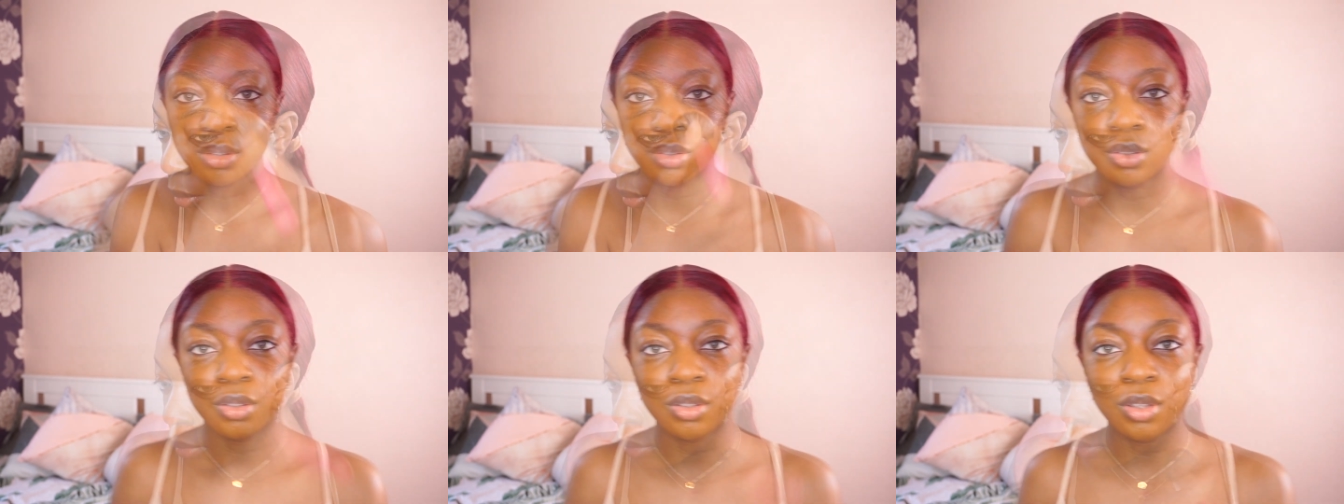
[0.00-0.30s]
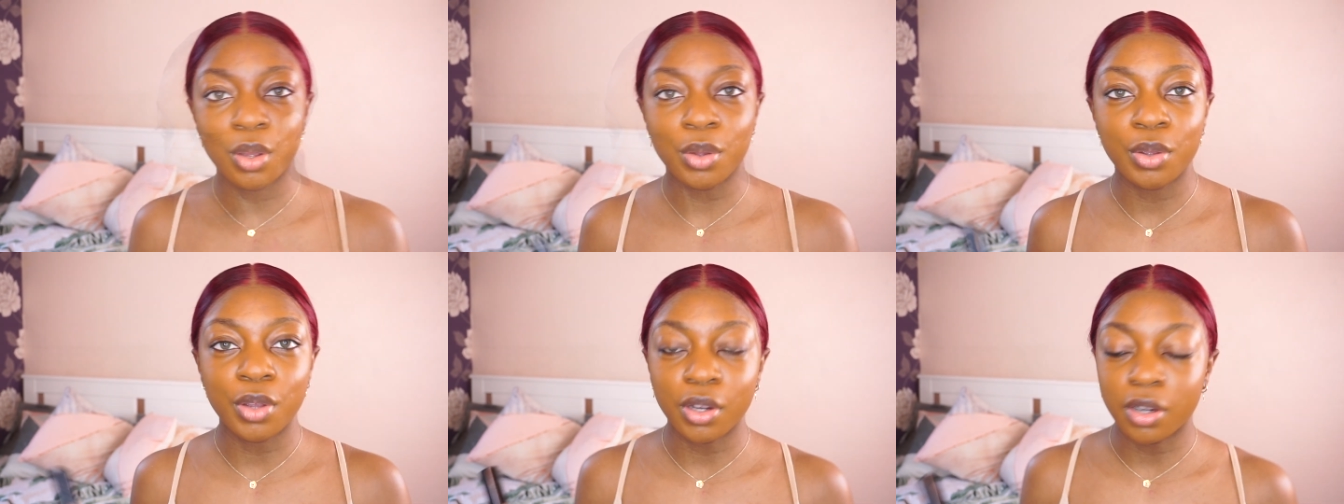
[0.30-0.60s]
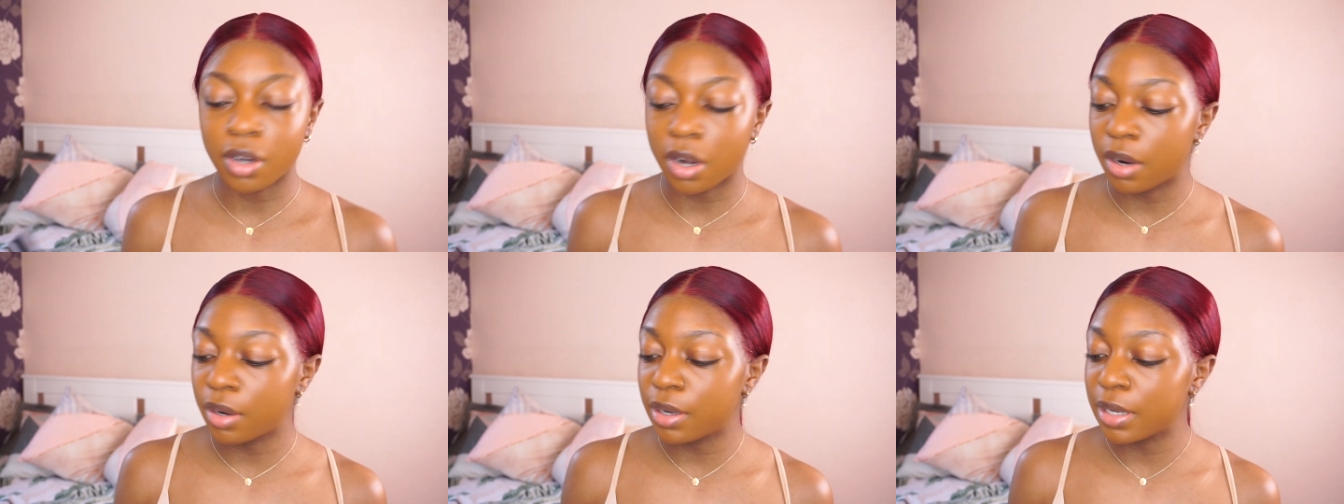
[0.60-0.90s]
So your
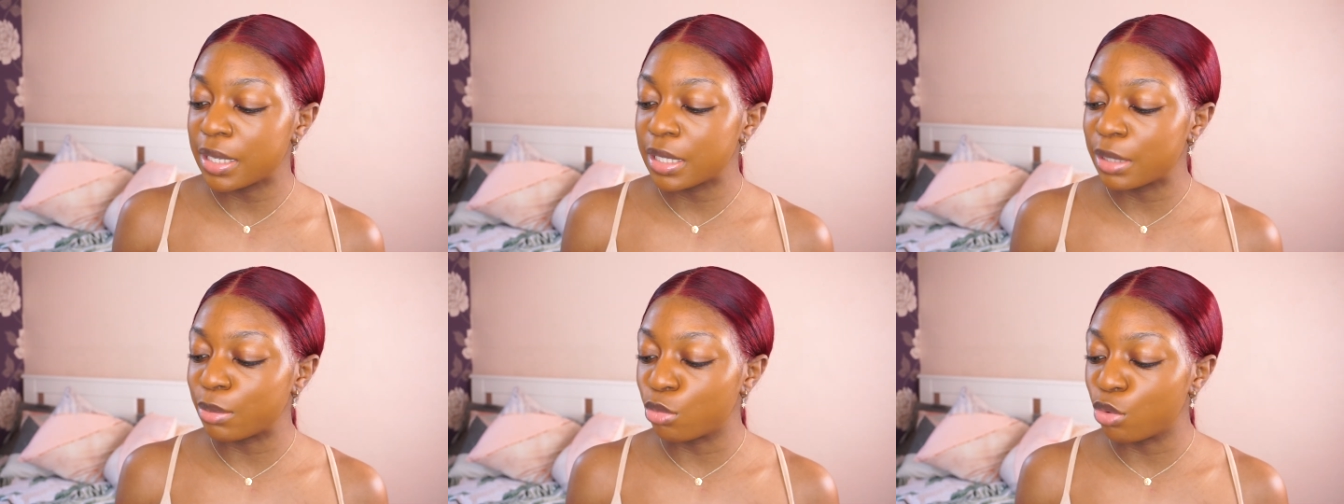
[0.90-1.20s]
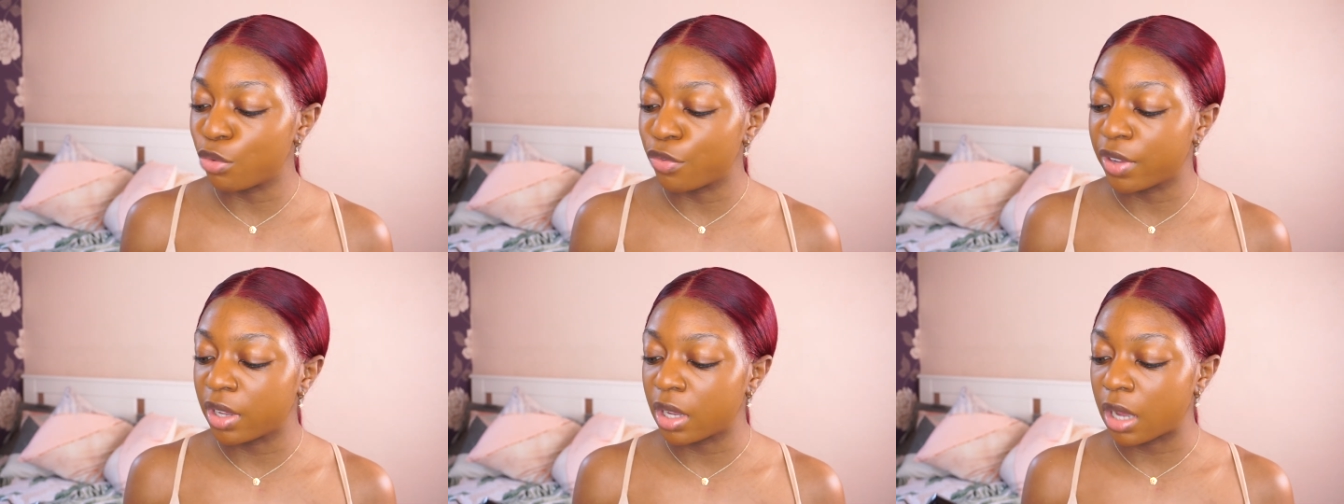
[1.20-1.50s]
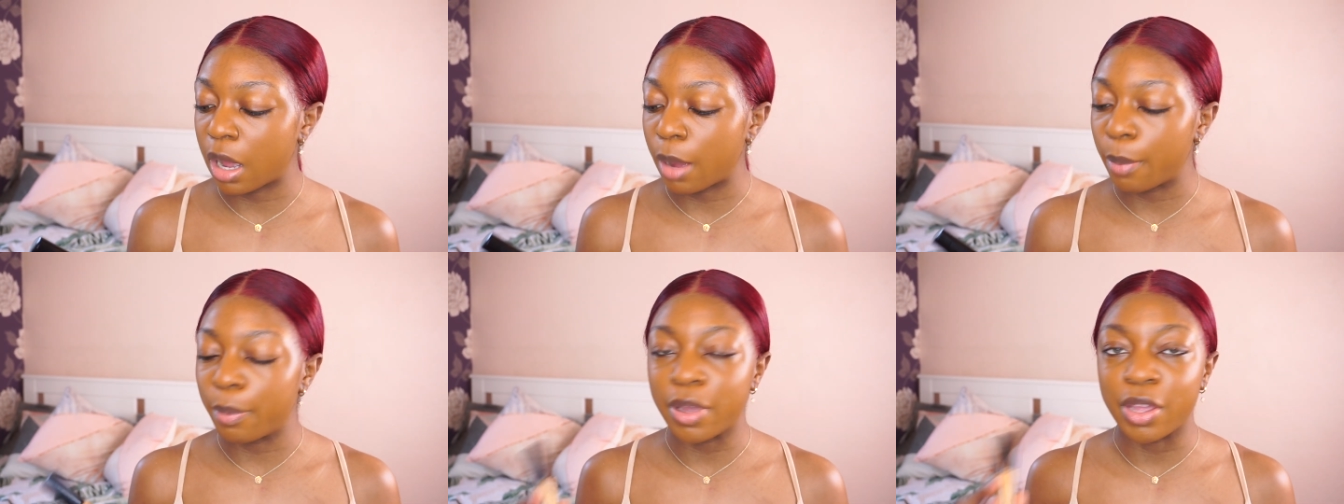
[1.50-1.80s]
girl is moving
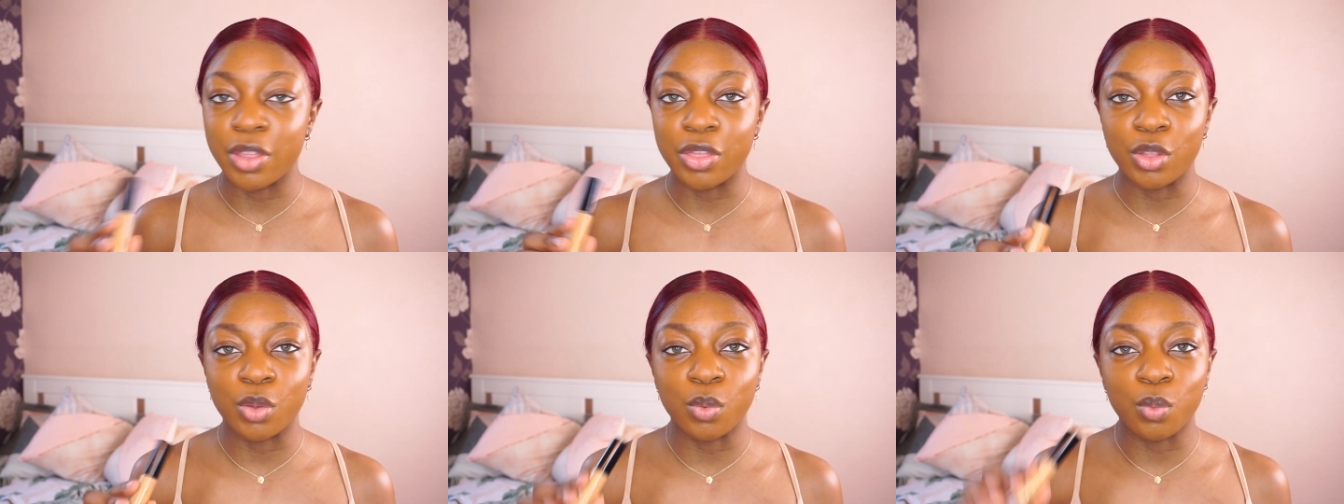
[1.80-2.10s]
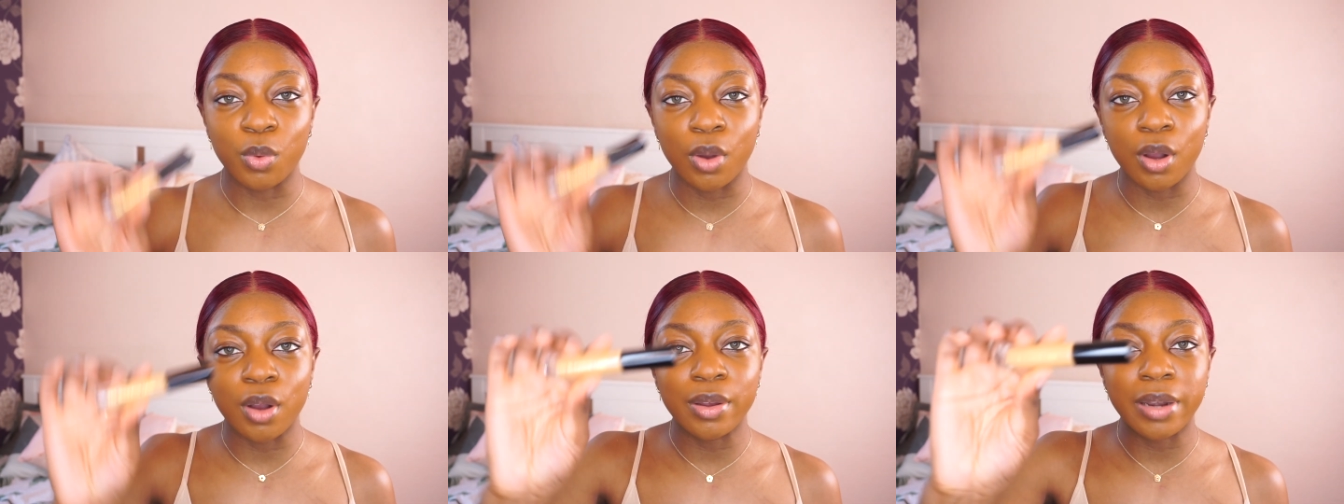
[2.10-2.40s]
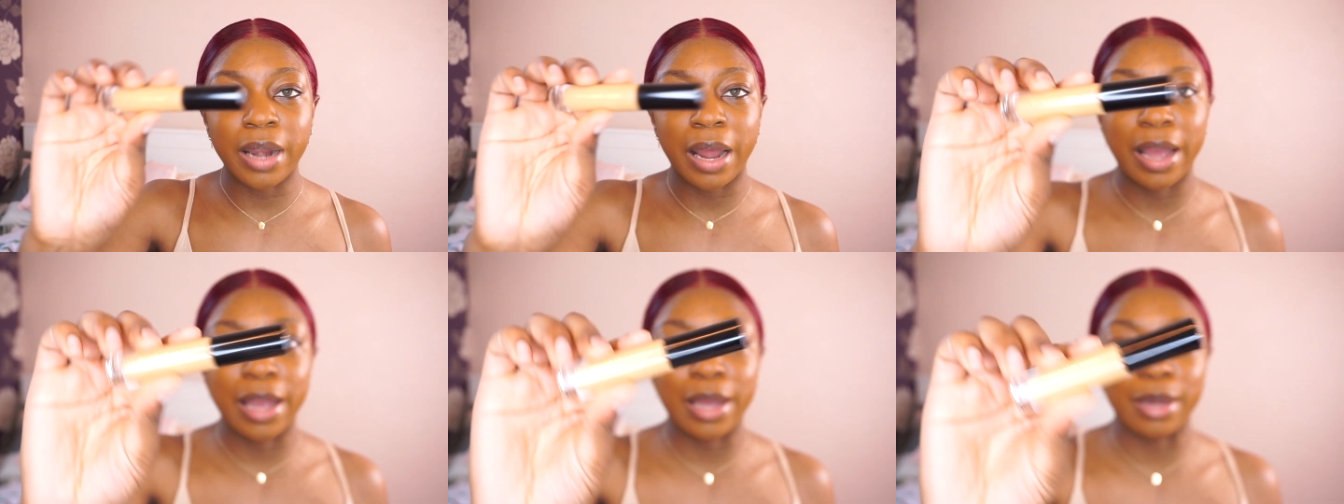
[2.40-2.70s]
up in the world.
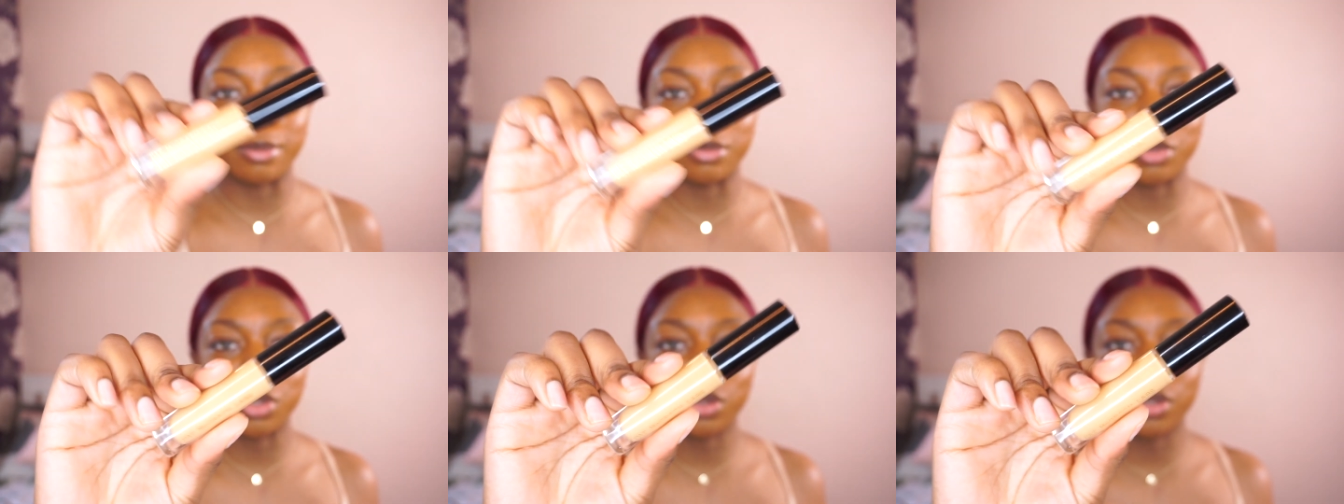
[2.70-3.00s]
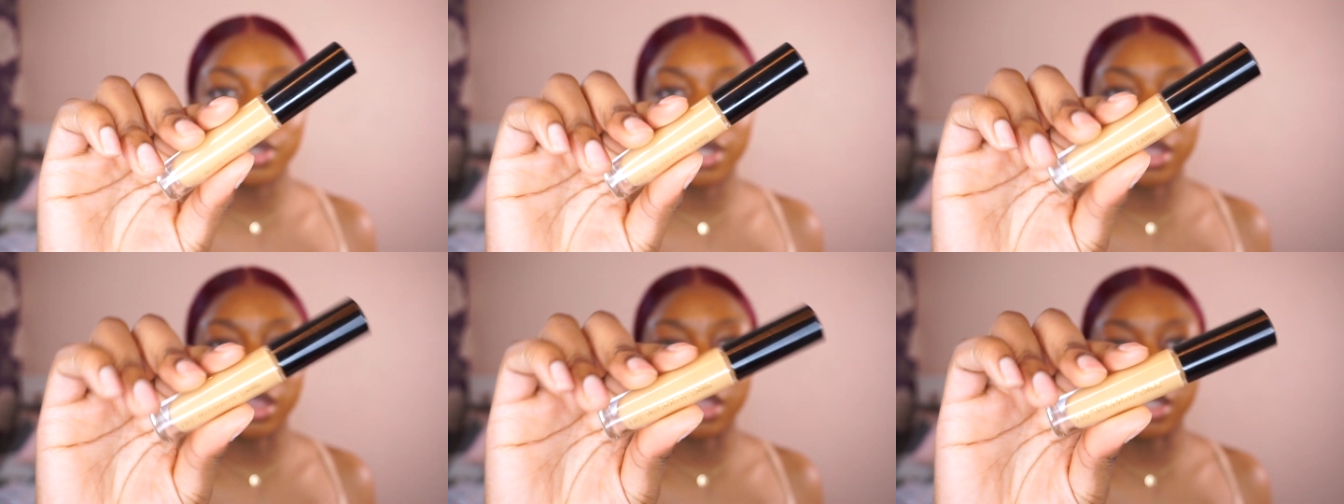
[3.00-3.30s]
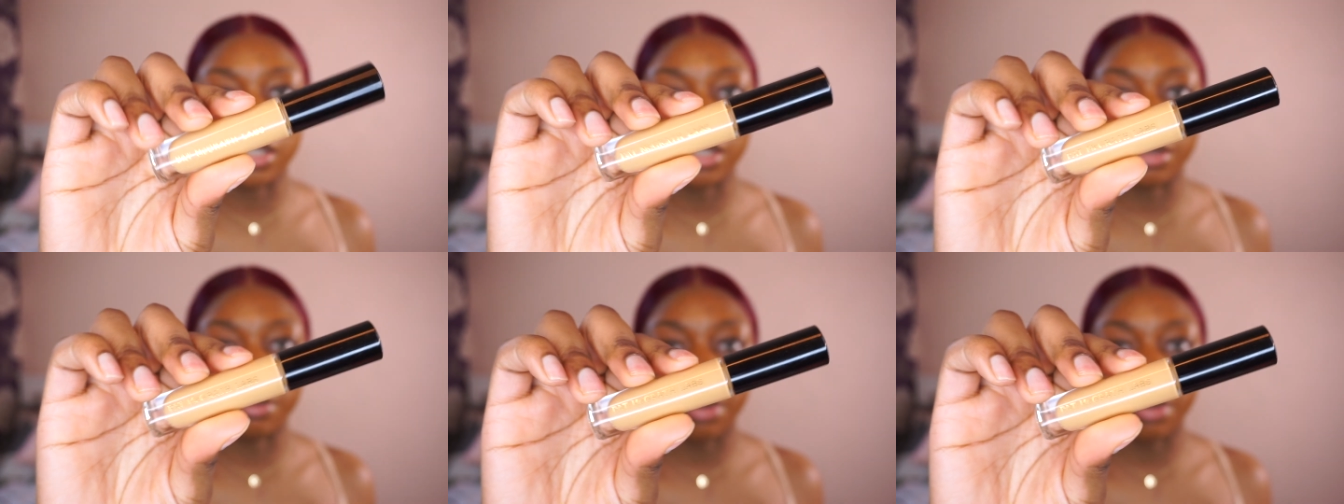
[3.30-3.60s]
I am using the